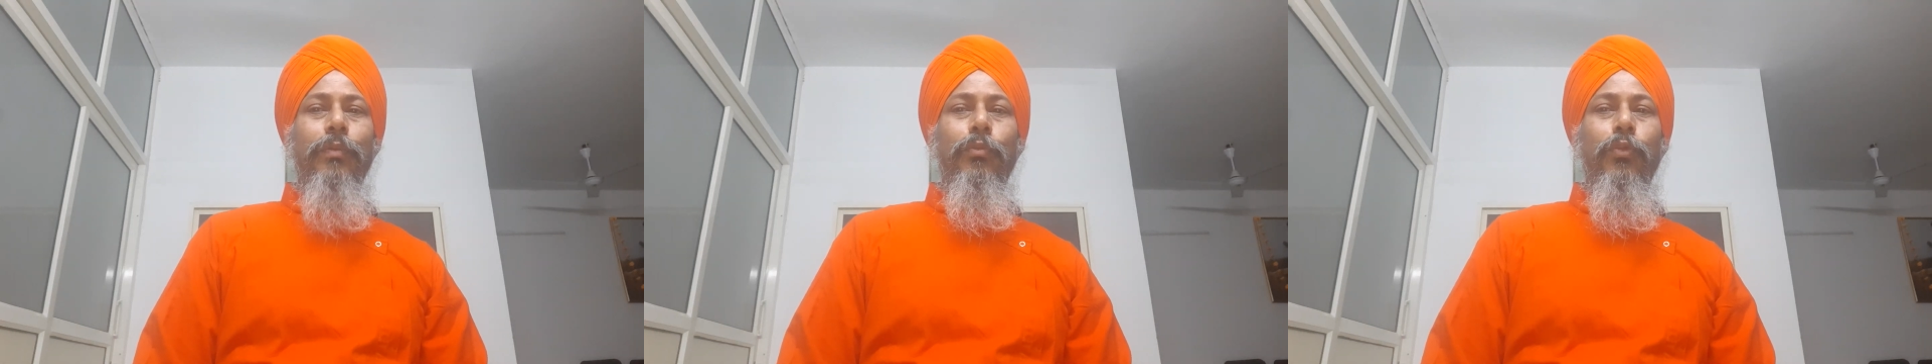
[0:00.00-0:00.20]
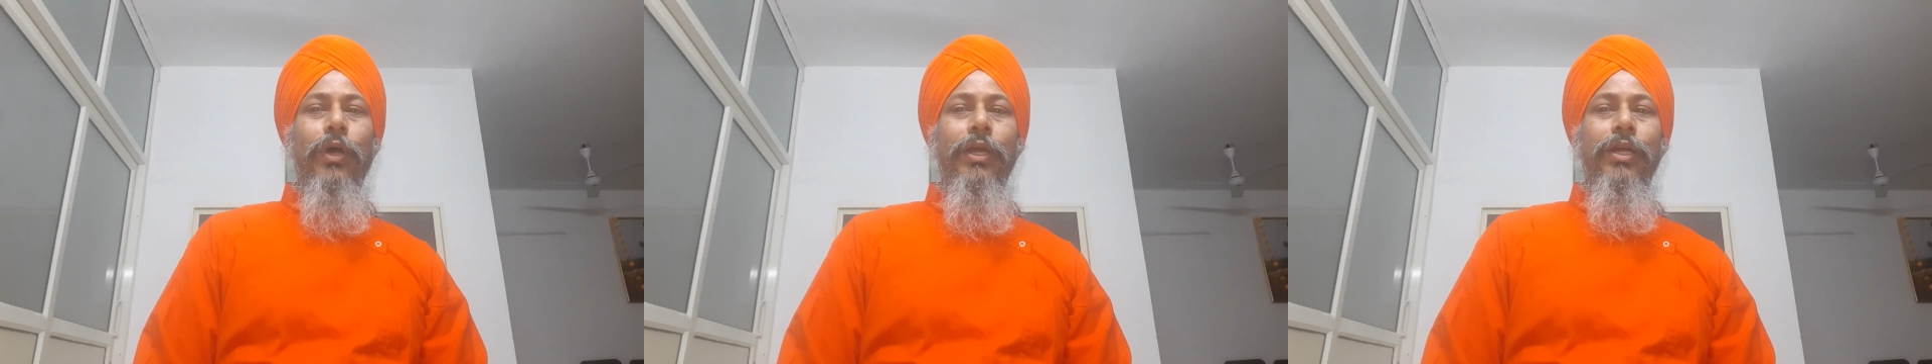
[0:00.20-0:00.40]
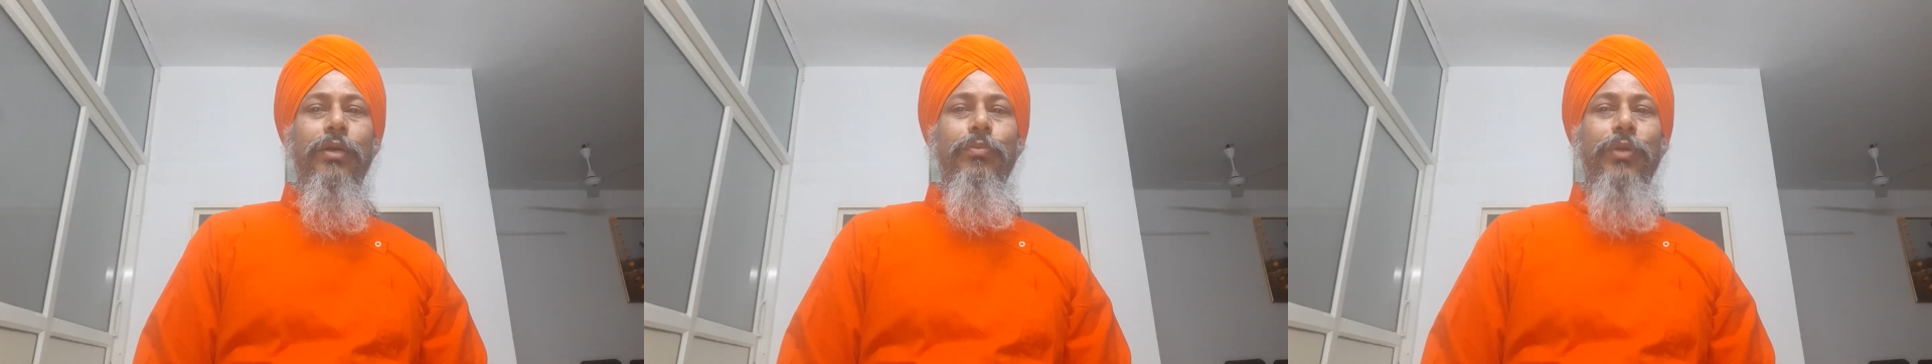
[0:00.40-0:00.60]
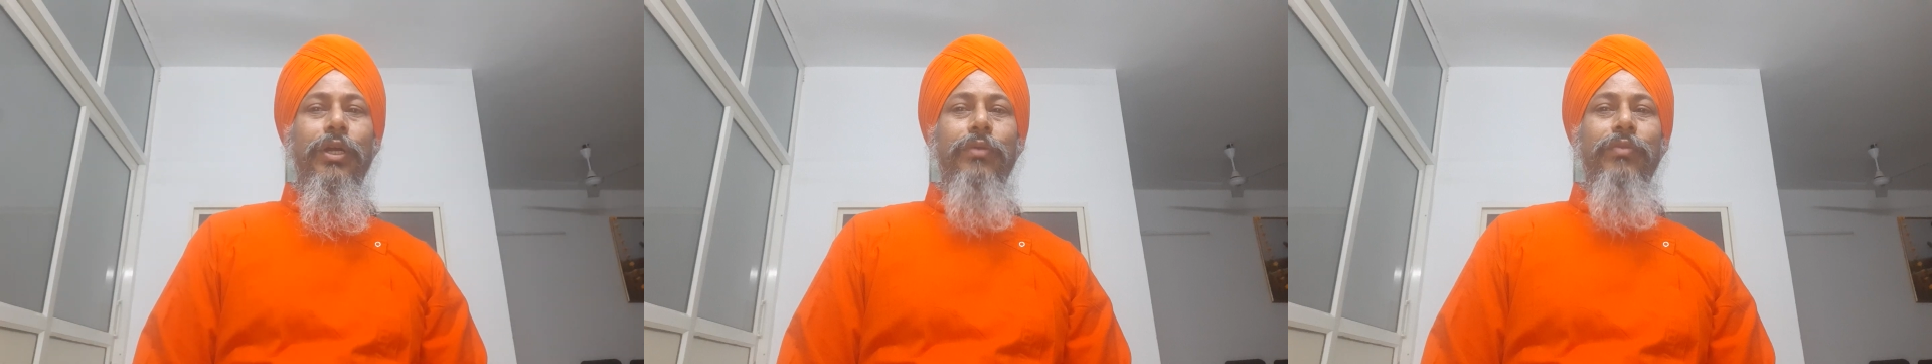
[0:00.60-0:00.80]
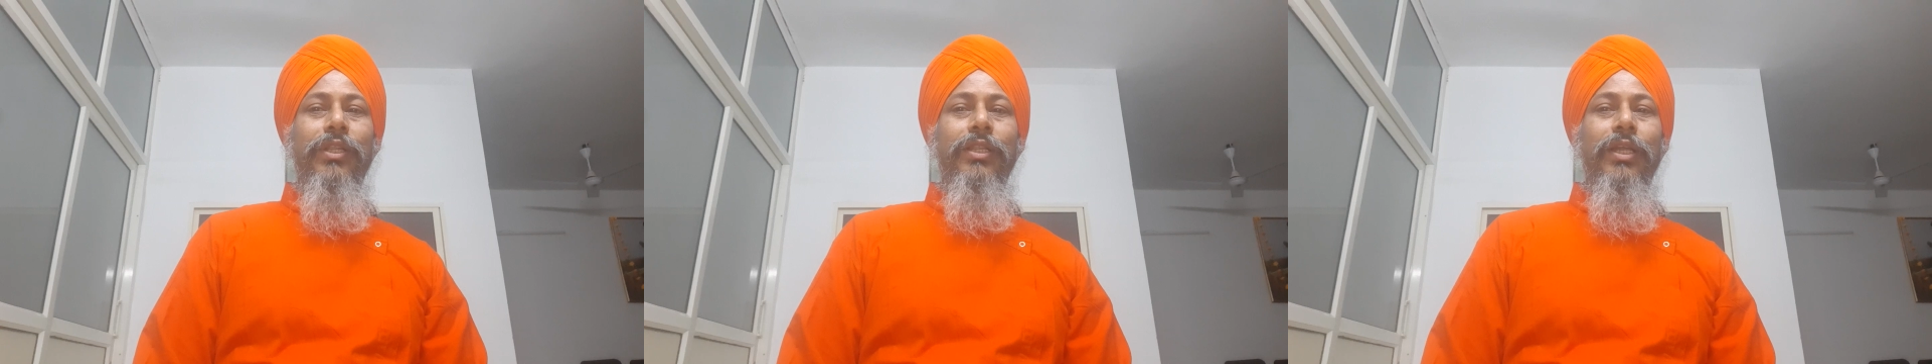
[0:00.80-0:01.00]
point
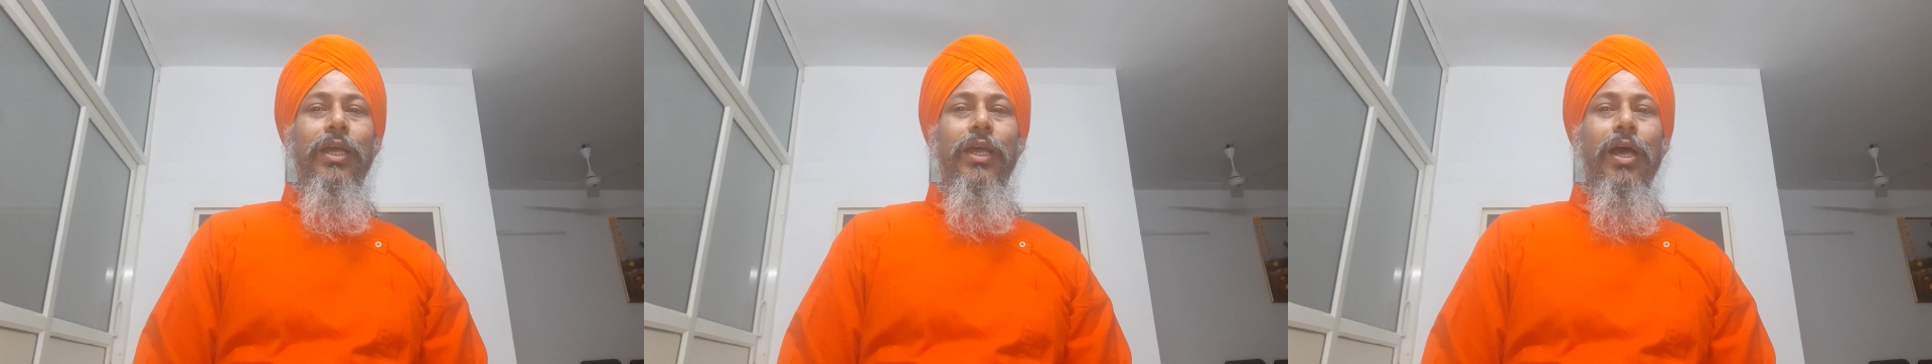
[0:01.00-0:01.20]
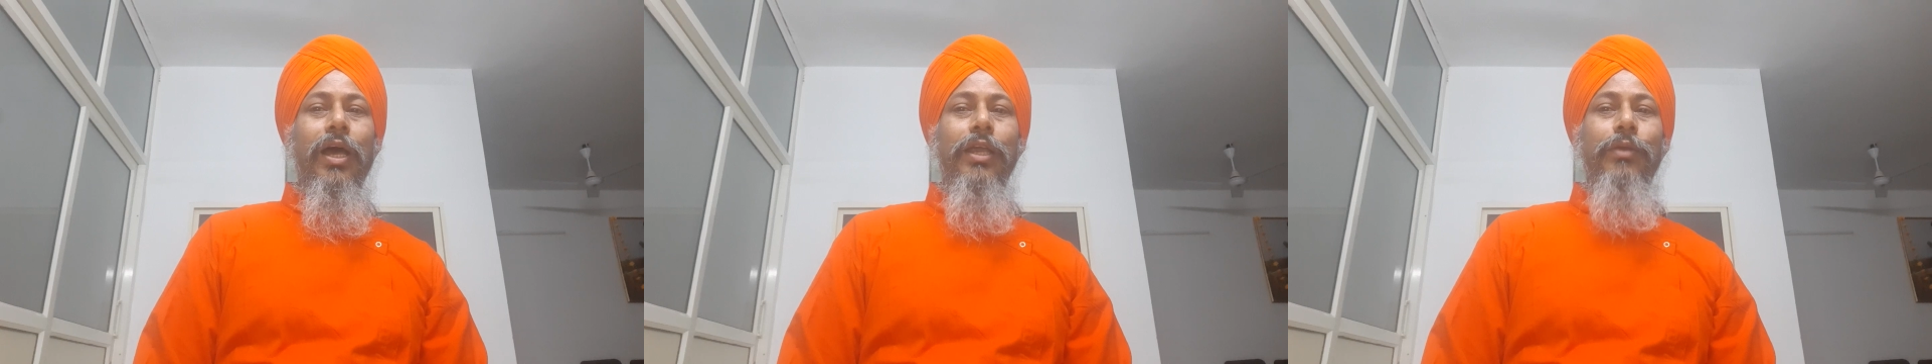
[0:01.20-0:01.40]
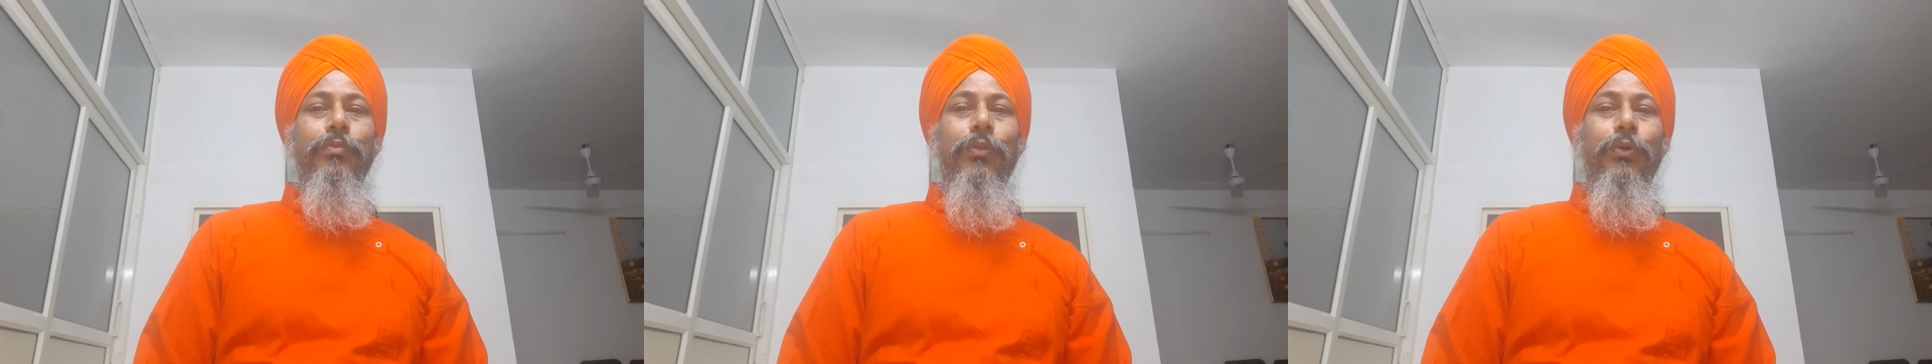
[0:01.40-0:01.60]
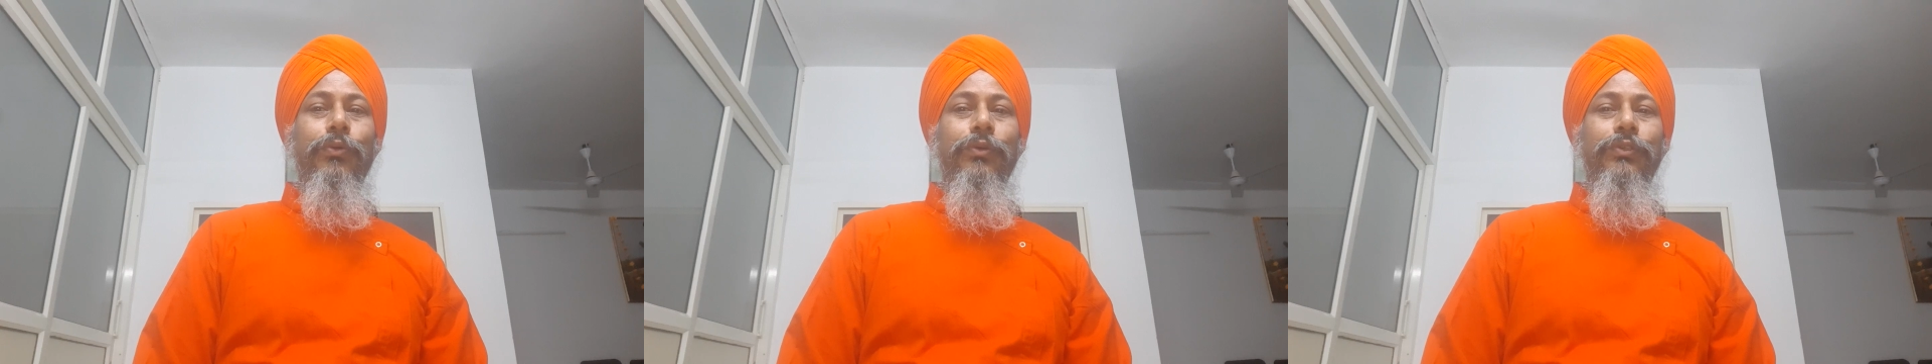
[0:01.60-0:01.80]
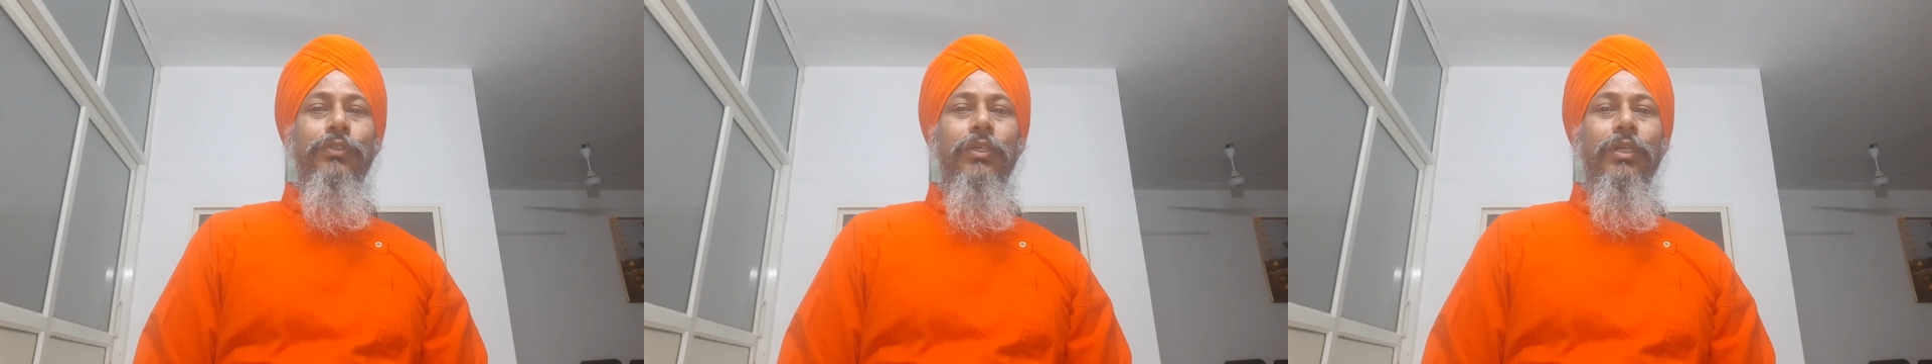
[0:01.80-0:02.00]
between the
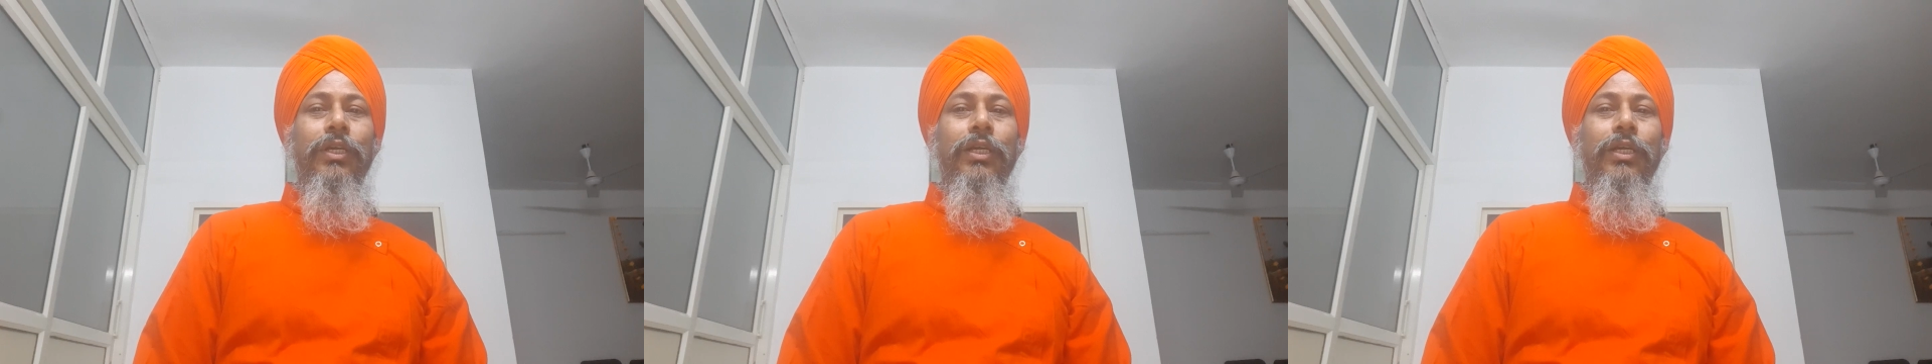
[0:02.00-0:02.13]
eyebrows,